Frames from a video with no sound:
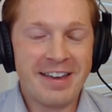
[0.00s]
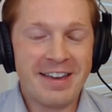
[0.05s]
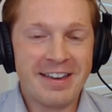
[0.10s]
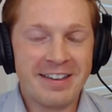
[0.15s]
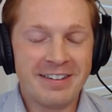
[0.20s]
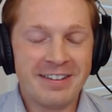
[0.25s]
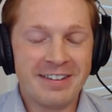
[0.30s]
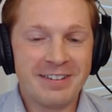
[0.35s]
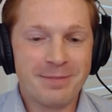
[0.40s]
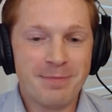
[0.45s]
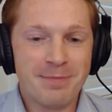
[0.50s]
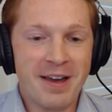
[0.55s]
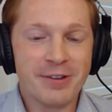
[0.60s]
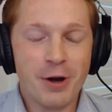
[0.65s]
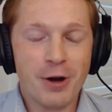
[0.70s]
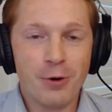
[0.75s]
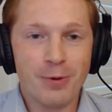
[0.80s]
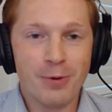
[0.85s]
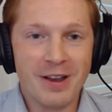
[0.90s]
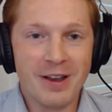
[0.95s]
And my
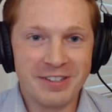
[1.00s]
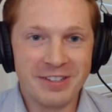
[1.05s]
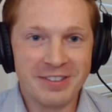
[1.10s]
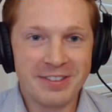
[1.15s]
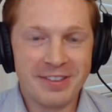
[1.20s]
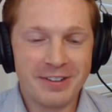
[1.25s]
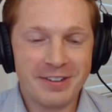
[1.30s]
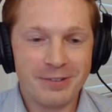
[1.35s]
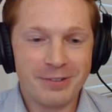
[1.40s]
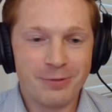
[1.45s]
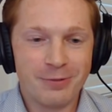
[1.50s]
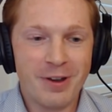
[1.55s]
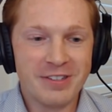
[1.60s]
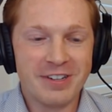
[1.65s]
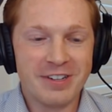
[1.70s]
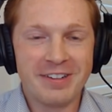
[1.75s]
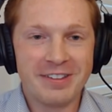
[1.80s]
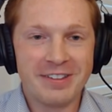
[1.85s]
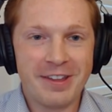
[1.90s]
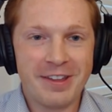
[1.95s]
co-resident
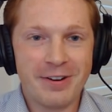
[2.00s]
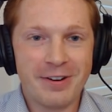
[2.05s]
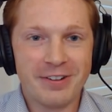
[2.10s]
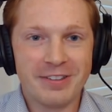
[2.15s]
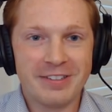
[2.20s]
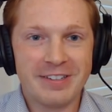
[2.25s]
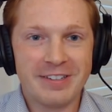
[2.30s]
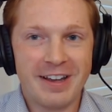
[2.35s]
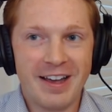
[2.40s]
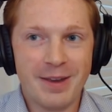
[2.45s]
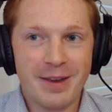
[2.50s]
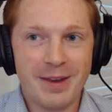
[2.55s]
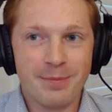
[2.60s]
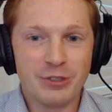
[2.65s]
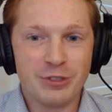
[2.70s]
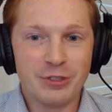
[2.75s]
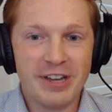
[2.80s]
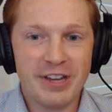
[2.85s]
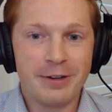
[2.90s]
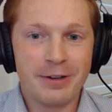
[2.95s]
resident there at the
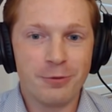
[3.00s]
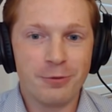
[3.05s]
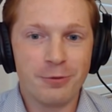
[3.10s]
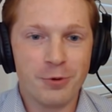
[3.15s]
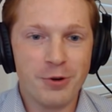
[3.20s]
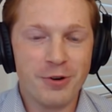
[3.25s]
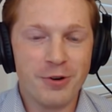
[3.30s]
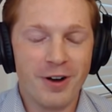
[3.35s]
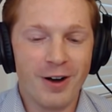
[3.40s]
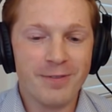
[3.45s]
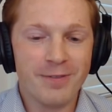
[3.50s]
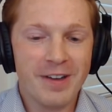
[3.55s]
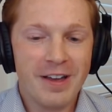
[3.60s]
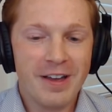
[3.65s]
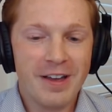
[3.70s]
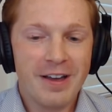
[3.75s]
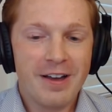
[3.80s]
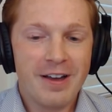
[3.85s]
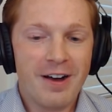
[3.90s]
time, Shannon Rudolph,